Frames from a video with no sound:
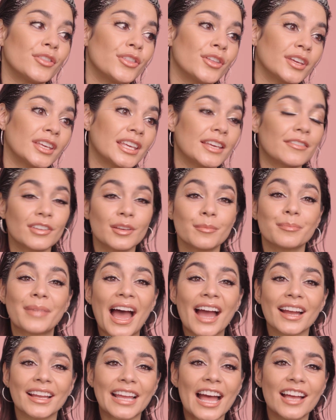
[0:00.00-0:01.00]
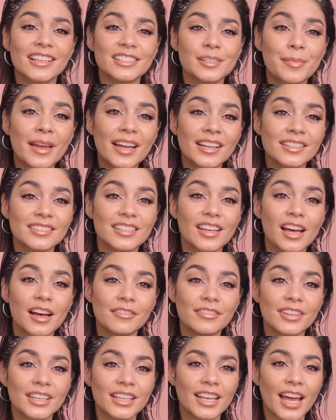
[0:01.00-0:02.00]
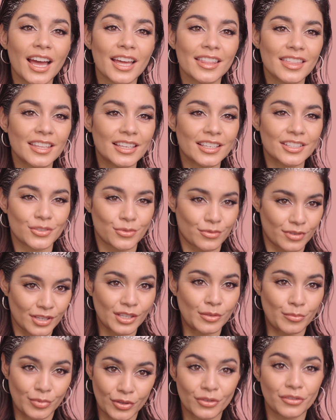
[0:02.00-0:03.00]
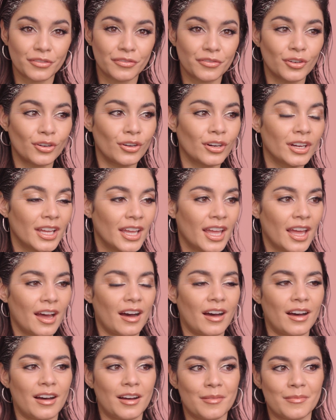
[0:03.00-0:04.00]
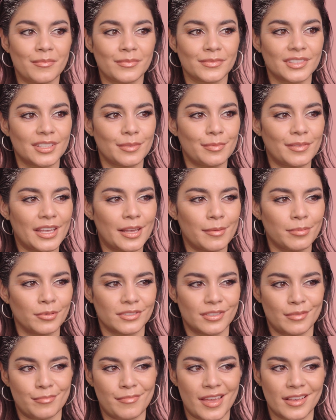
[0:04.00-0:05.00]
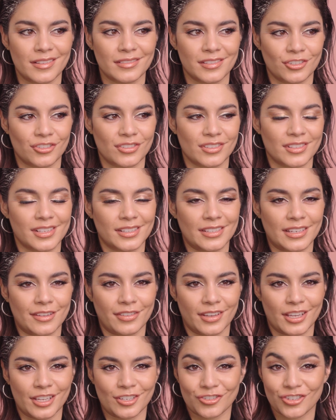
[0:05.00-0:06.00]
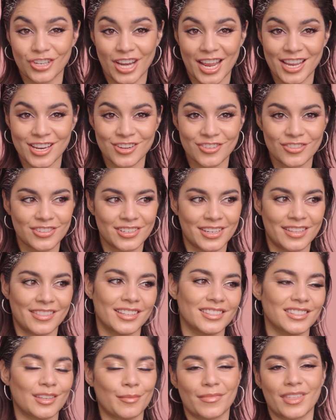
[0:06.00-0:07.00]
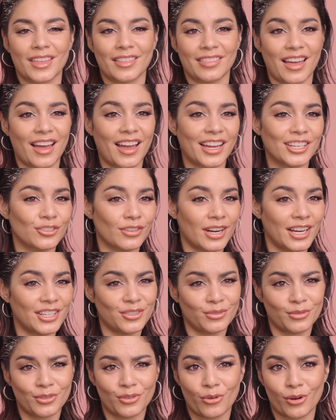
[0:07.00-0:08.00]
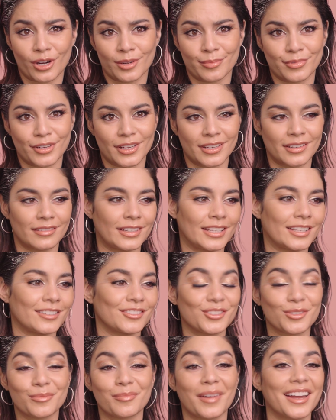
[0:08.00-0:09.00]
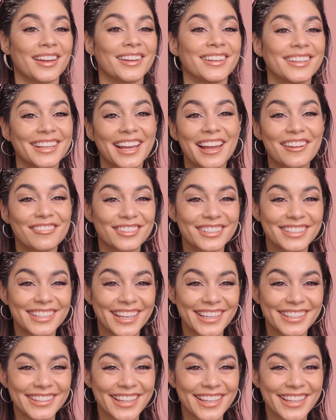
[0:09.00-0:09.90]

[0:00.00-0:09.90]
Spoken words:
The giving back aspect of it, I think, is really beautiful, to be able to make such a significant change, and that's something that I try to incorporate into my everyday